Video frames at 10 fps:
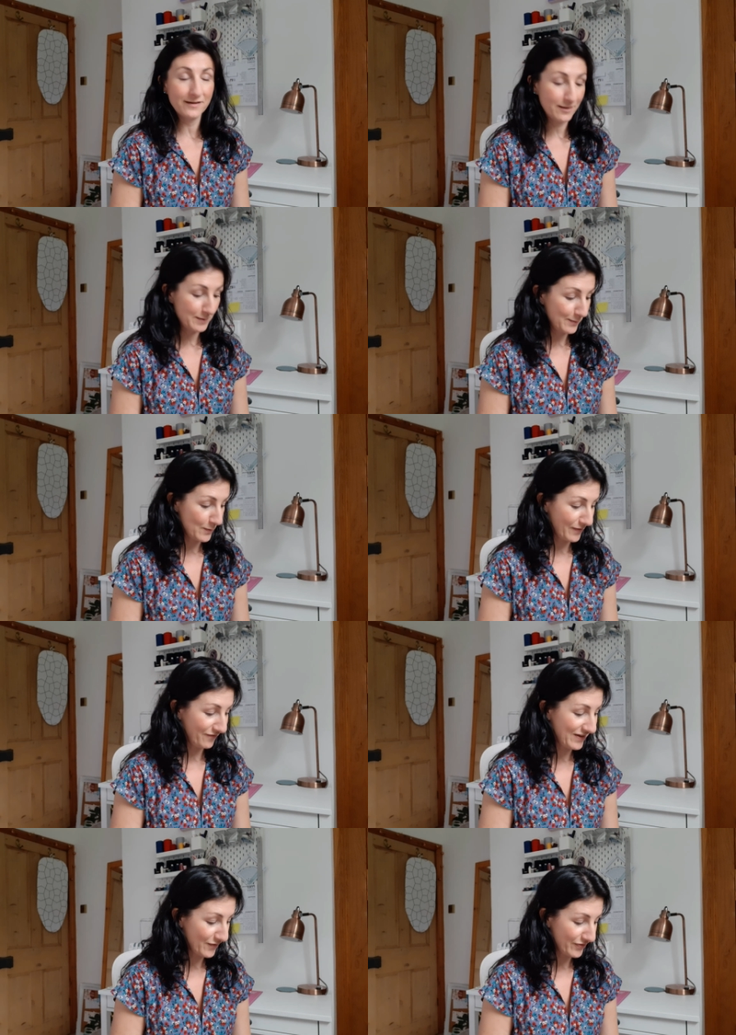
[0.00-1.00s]
and I'm going to put my
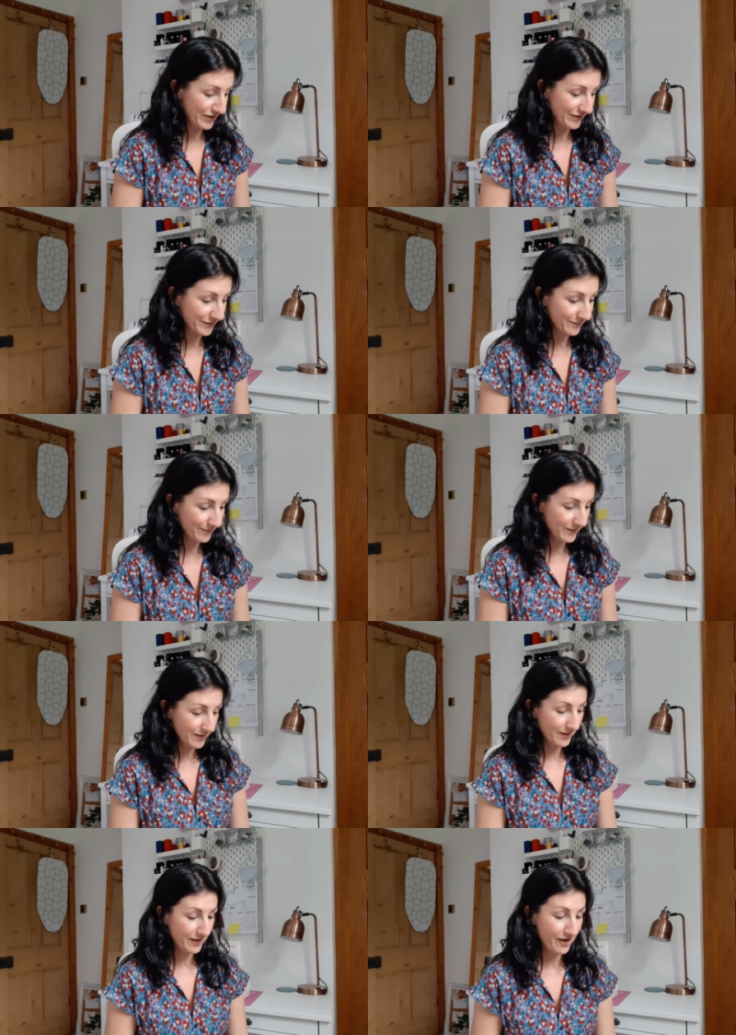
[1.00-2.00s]
feet on that
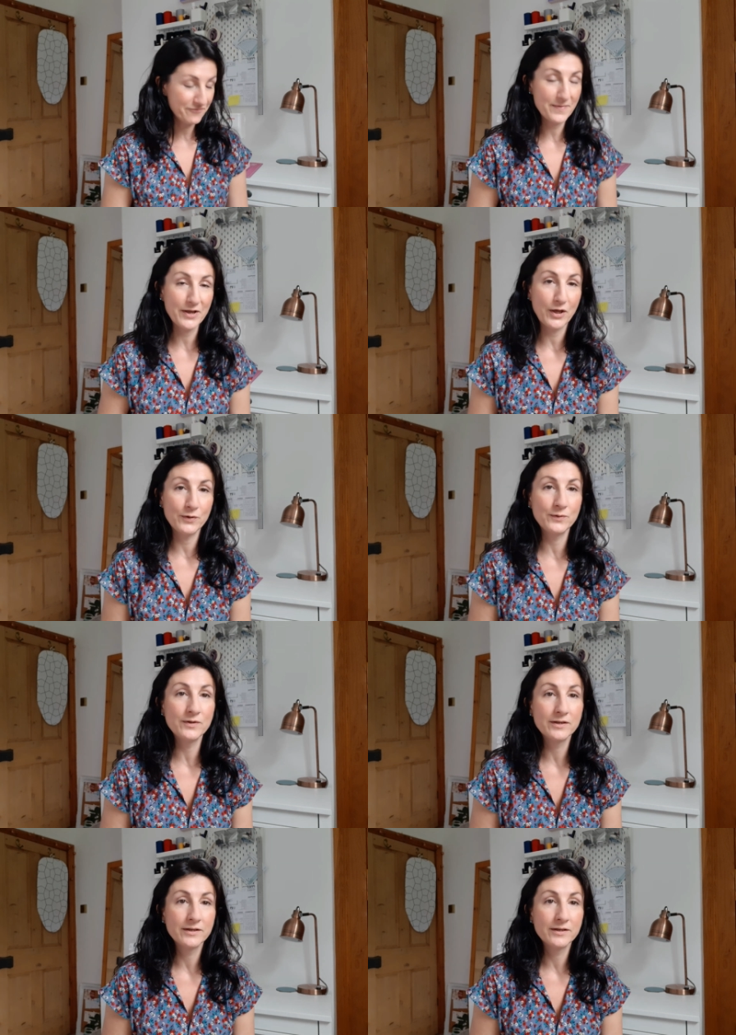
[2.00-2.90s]
and have my own